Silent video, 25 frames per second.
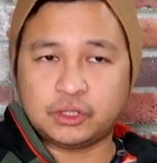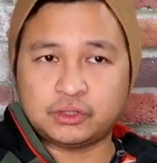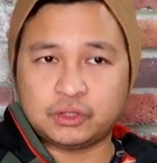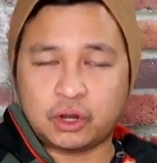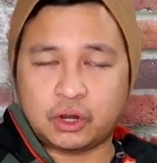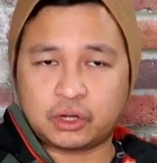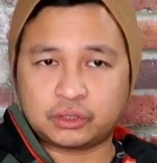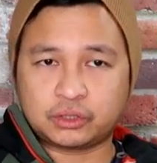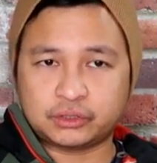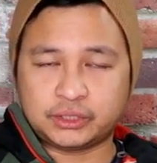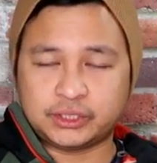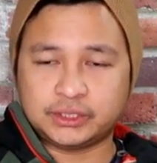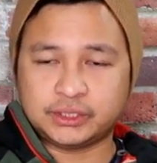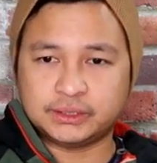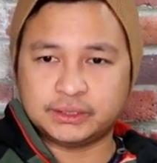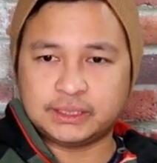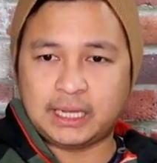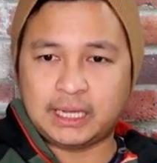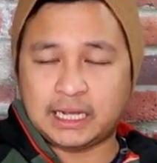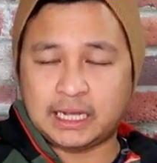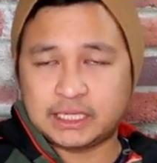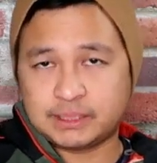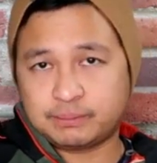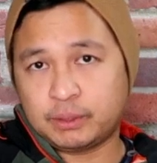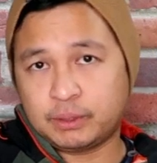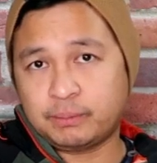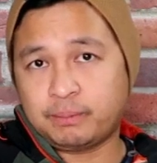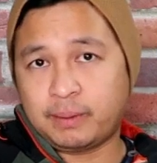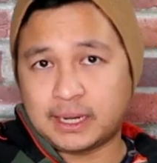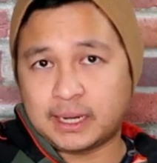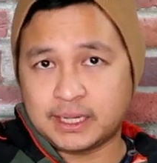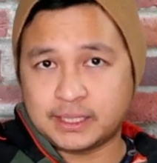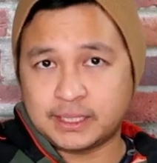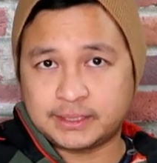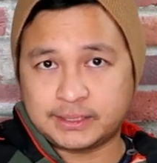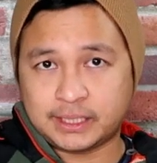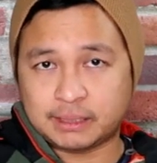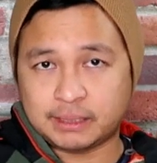doctors as per
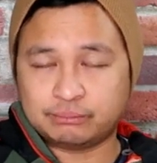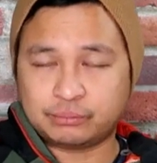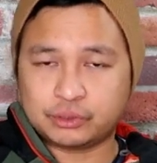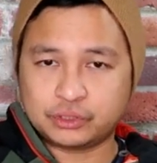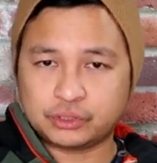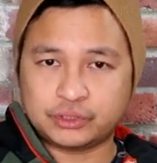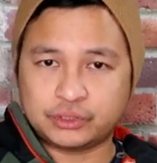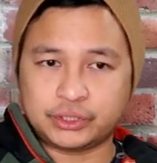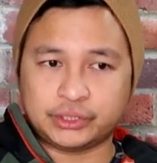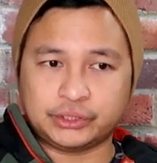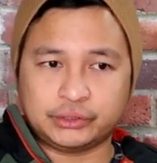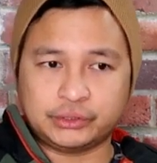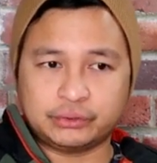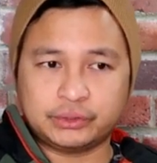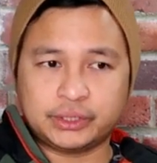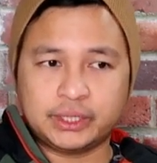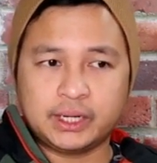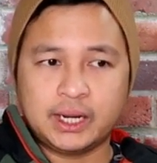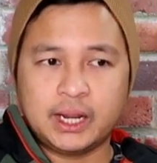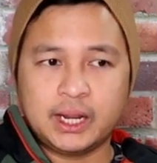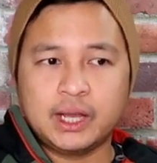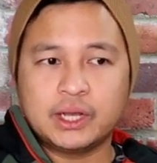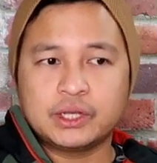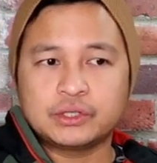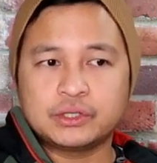policy and procedure.